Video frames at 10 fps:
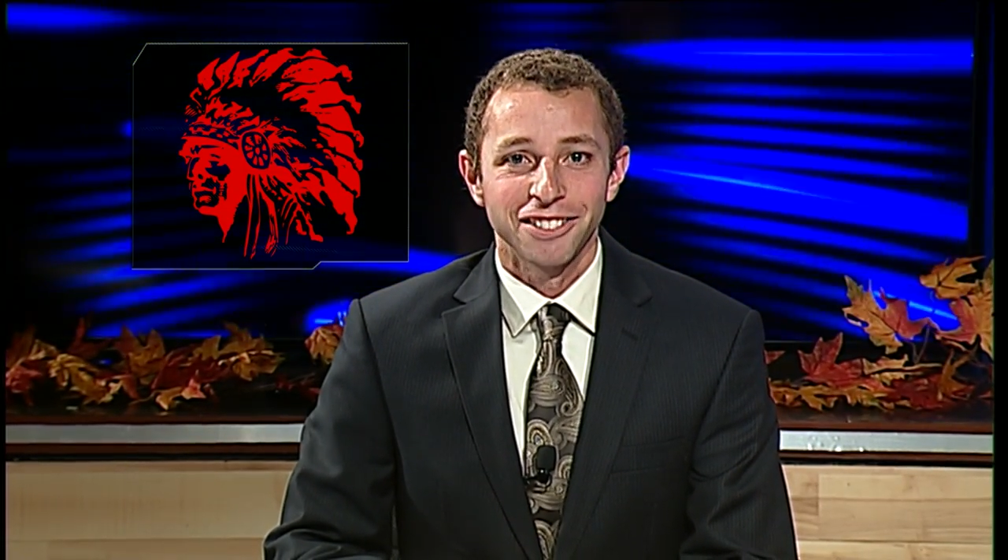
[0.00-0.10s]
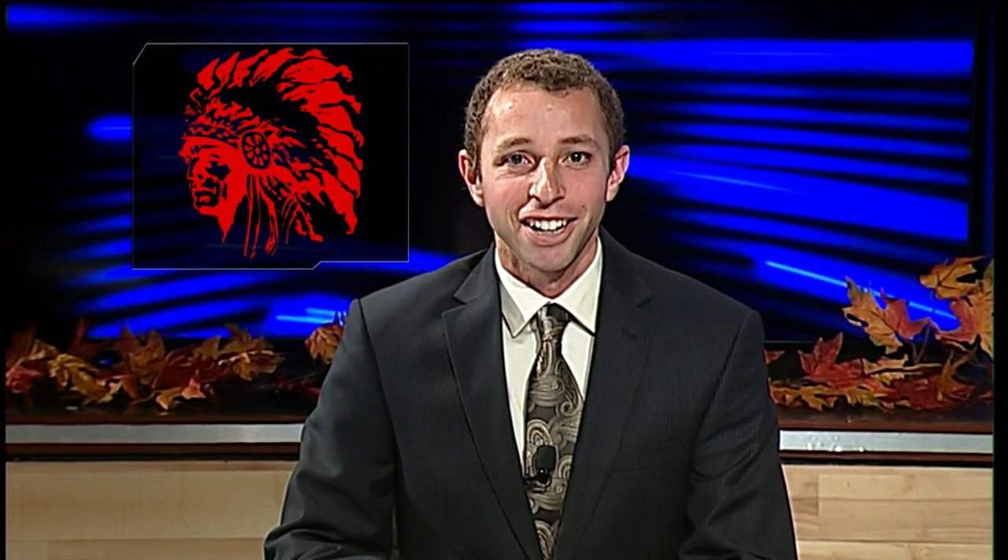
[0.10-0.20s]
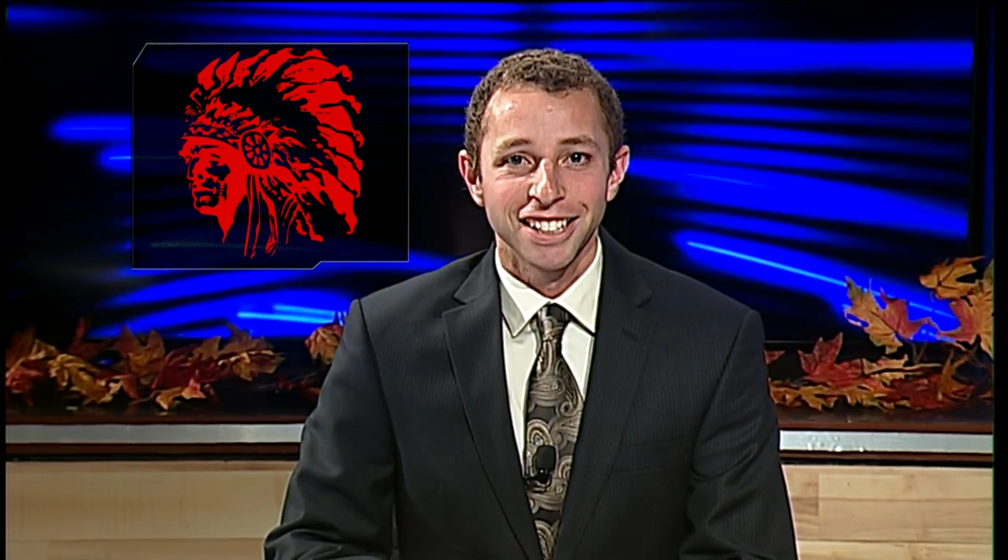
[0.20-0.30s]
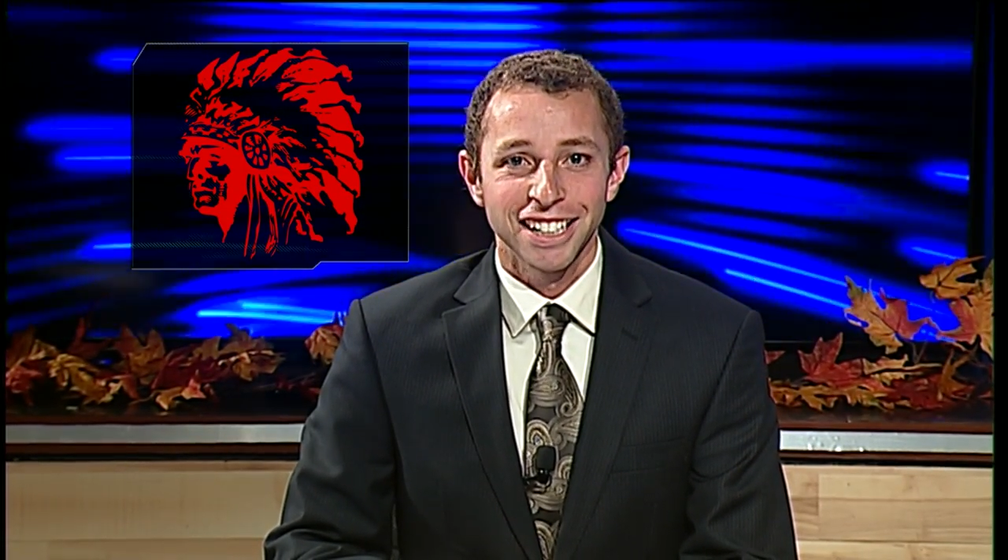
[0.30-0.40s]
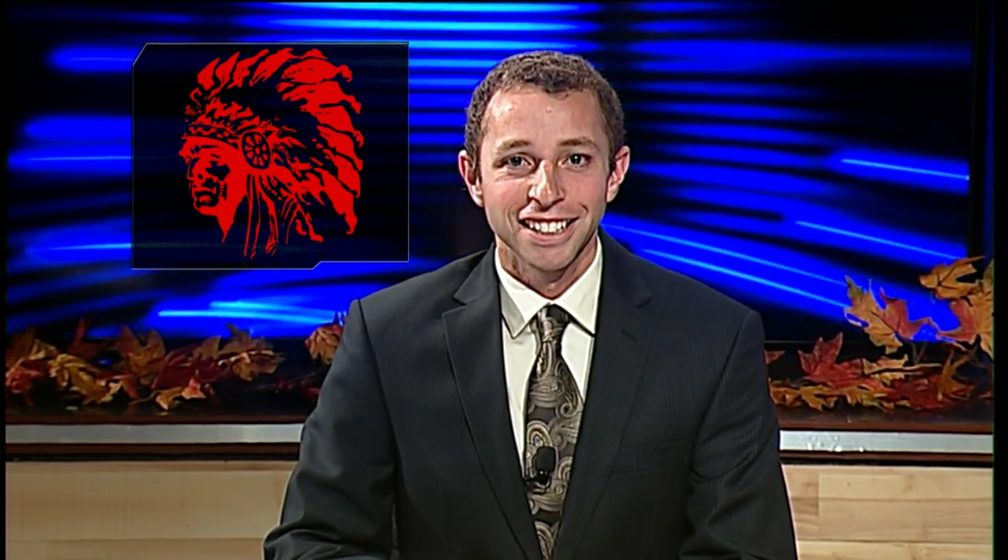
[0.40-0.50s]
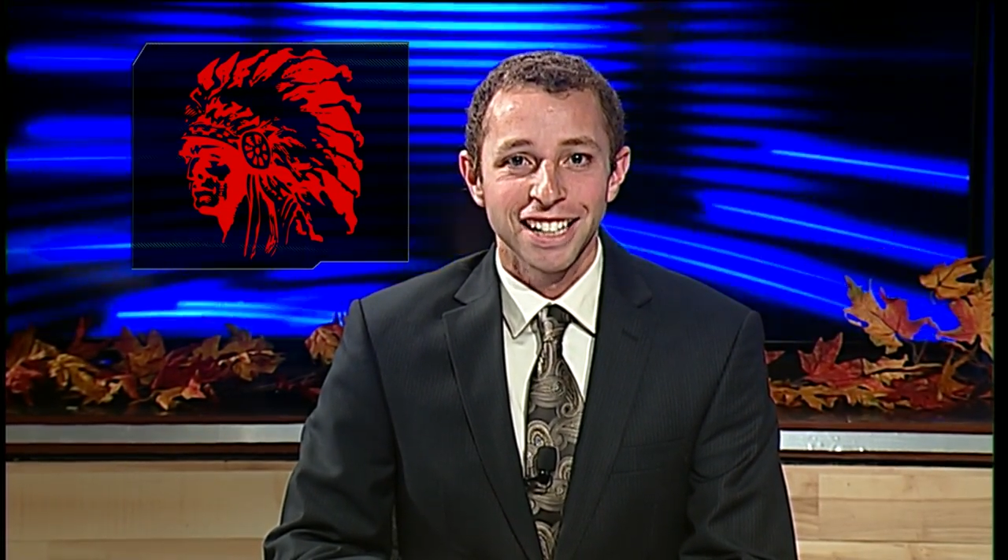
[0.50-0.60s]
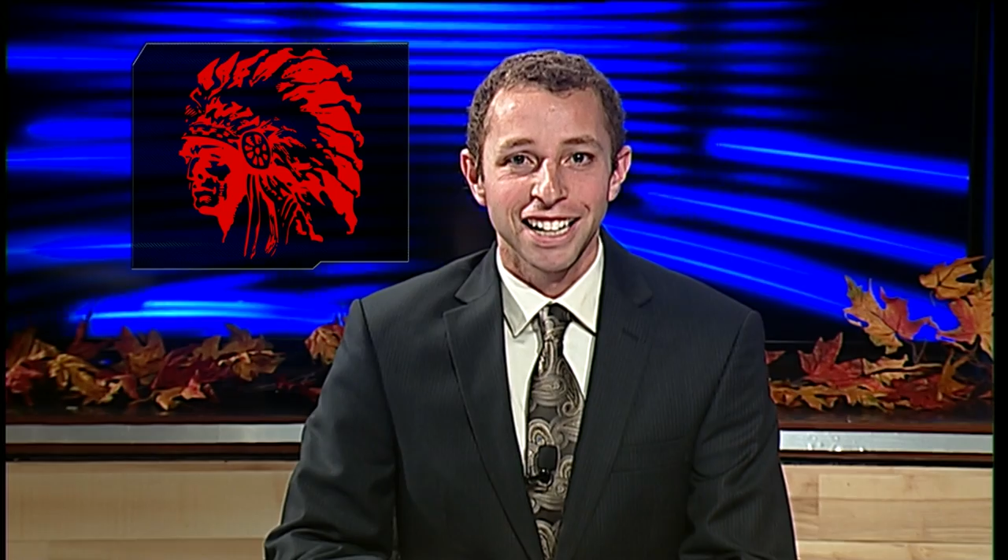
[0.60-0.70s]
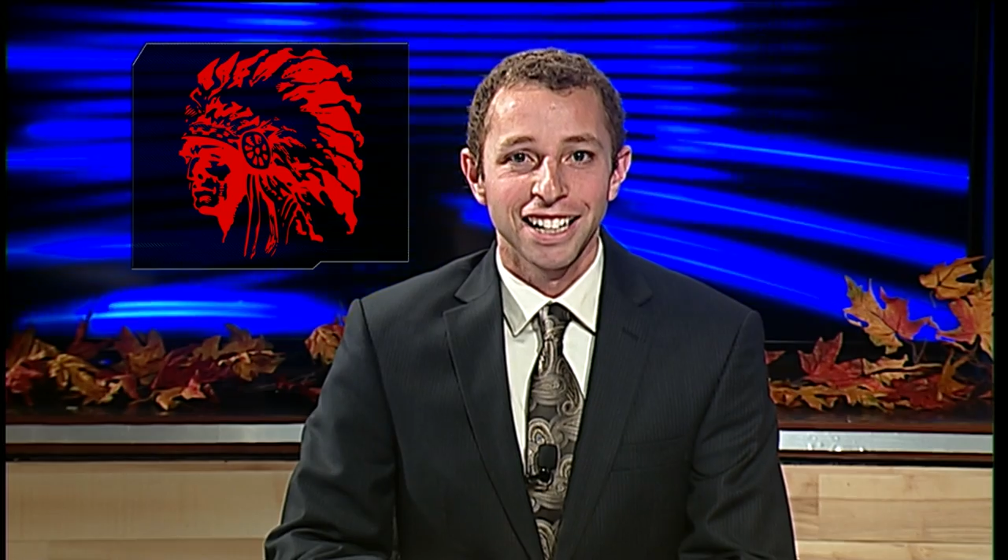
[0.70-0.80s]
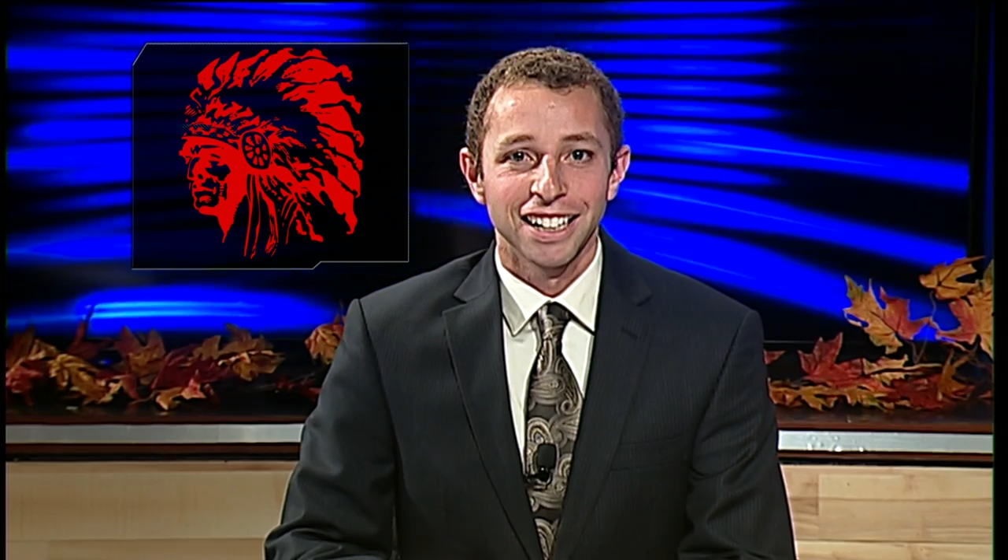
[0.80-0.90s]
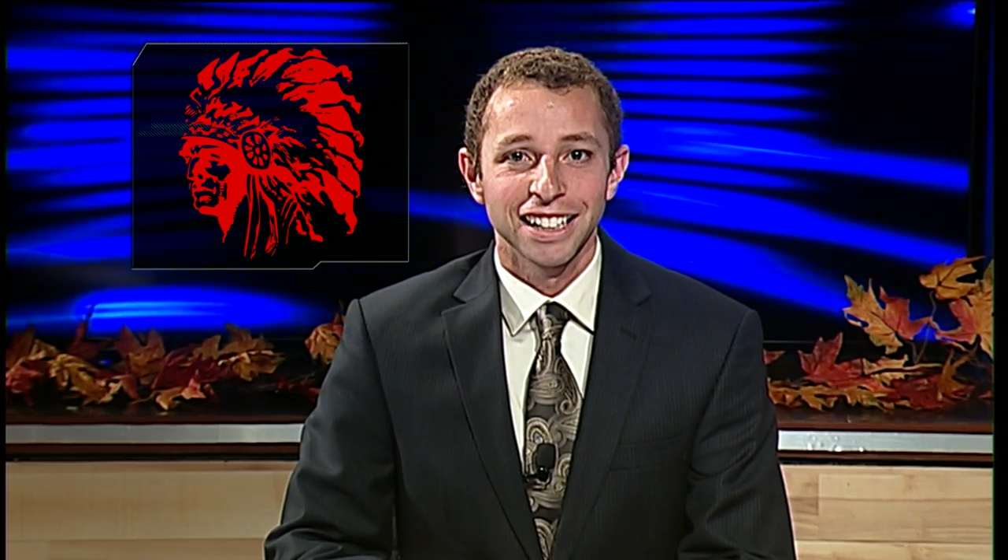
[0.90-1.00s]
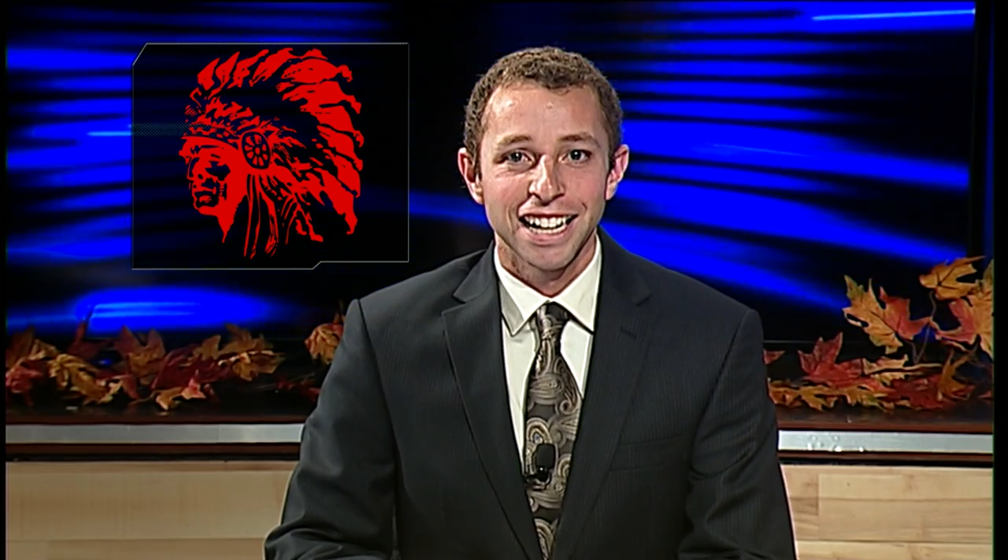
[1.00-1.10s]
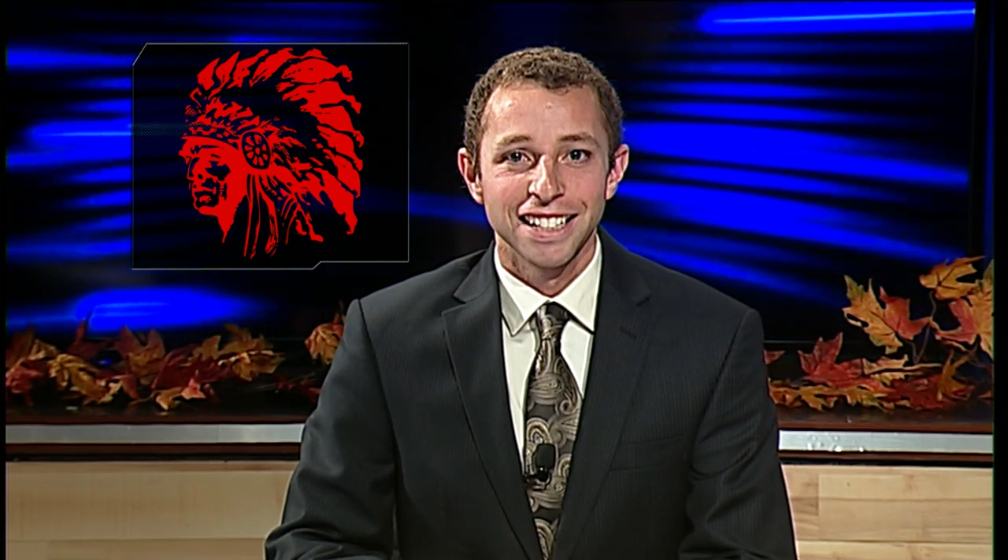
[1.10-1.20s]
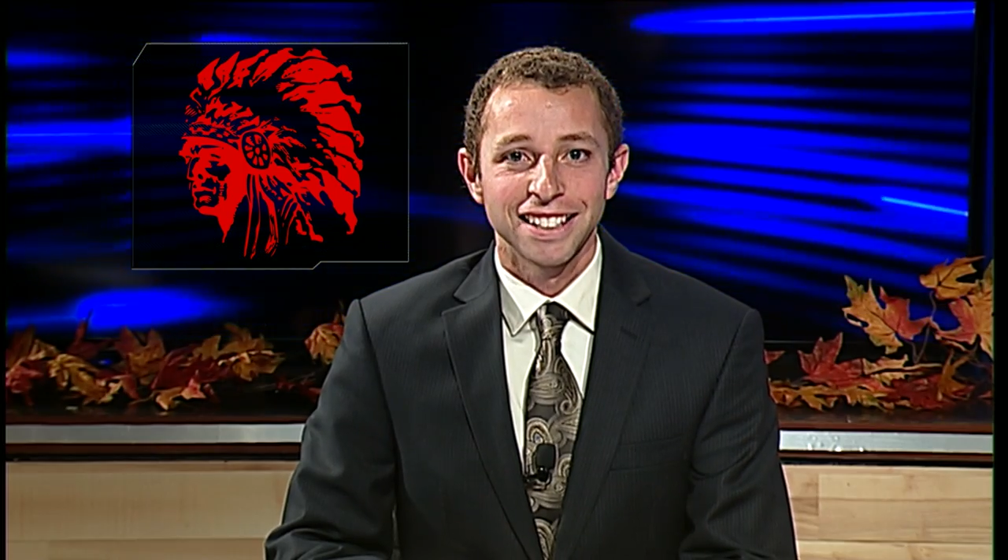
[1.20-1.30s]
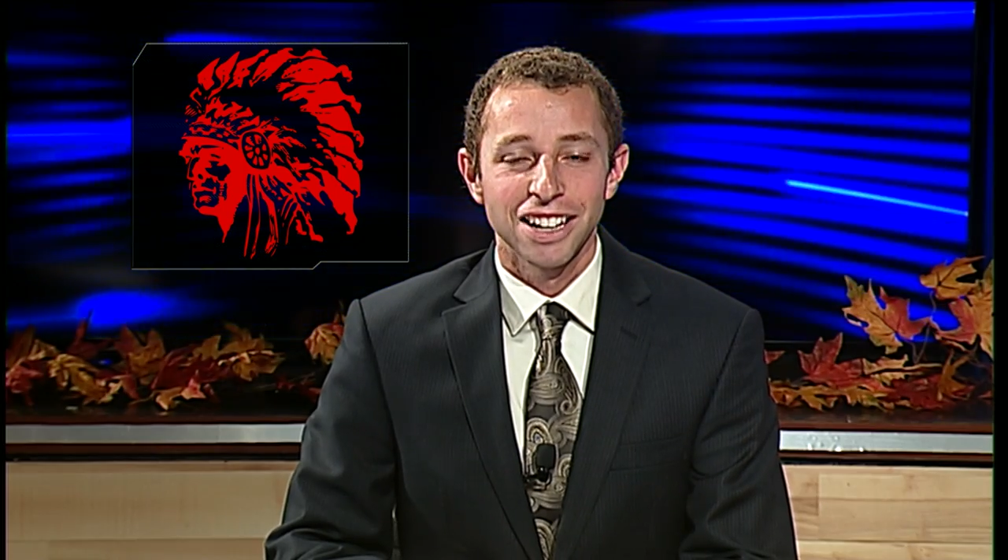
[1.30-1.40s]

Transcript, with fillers: Redskins taking on Gates